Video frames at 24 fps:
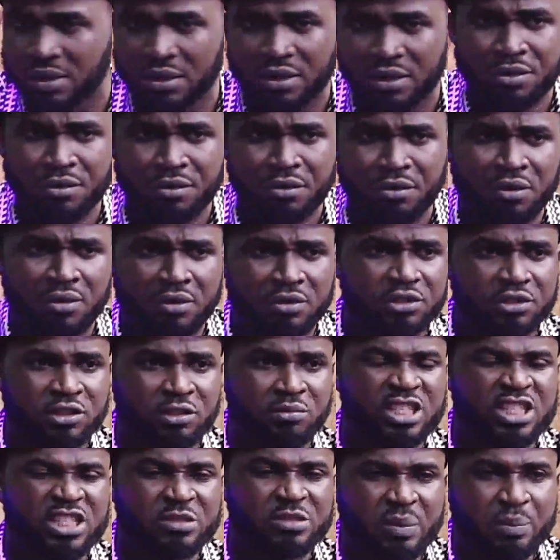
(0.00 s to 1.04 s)
You know, some
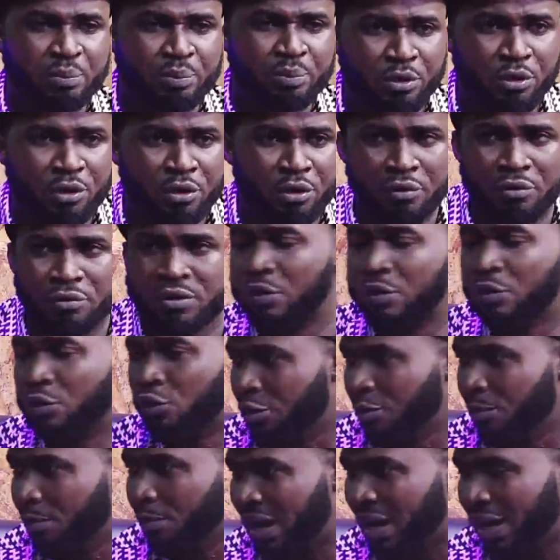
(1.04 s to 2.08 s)
of these people, they'll
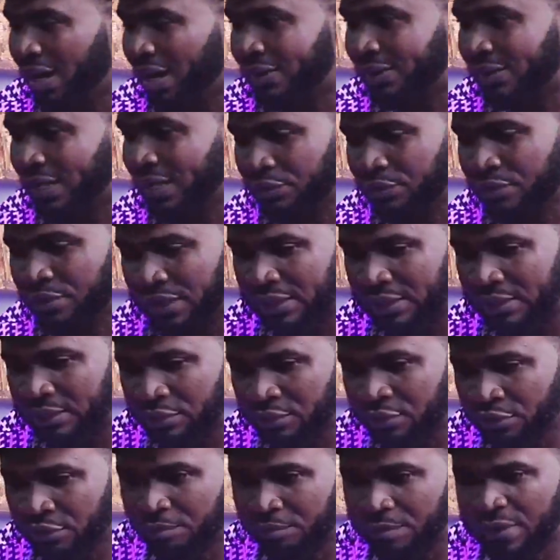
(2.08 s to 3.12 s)
come back and tell you that
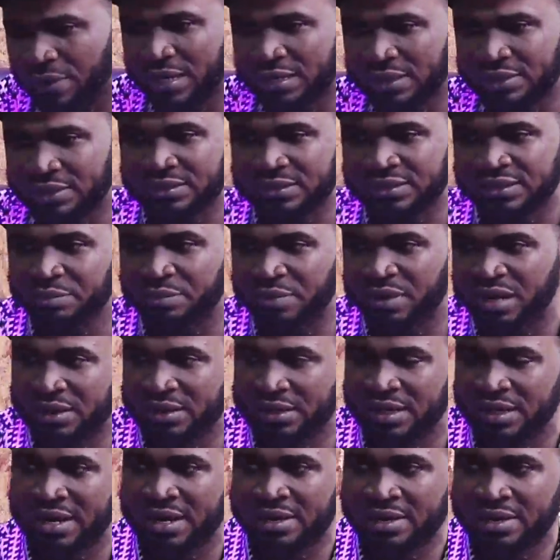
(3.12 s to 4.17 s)
government is
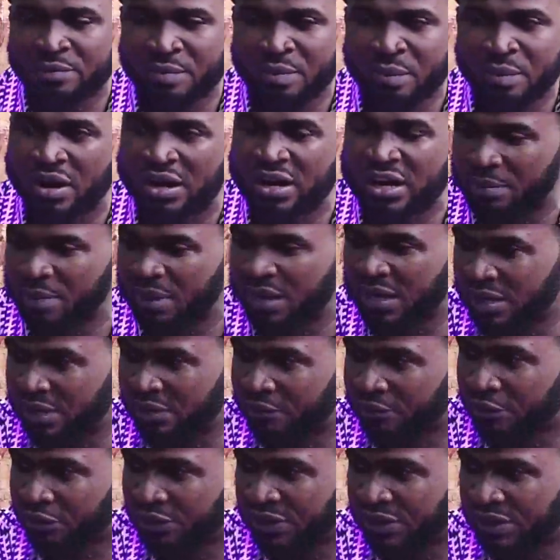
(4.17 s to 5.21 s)
demanding, these people are demanding
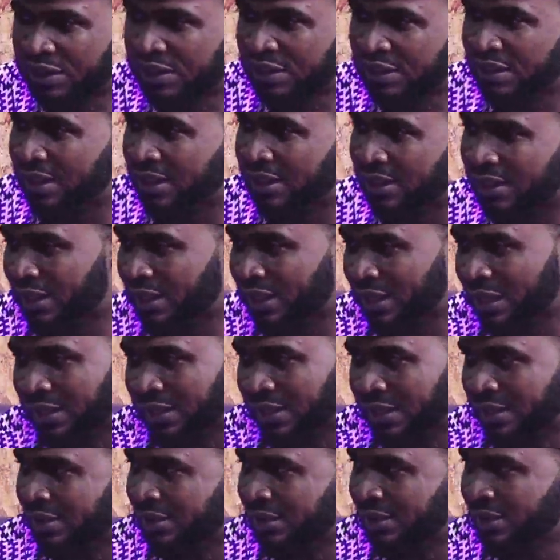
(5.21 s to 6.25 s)
for this, that, and
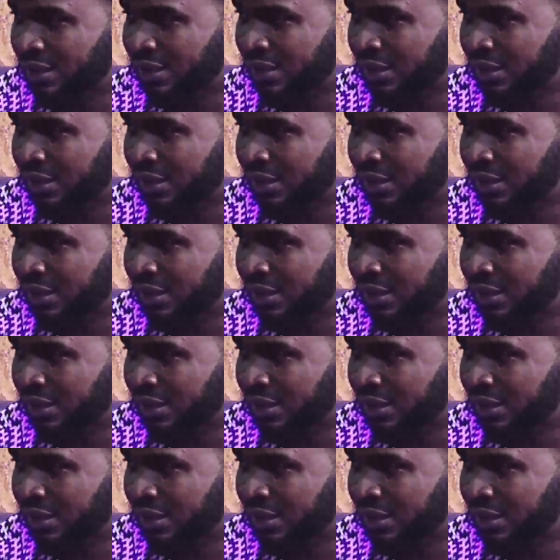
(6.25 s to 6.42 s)
this.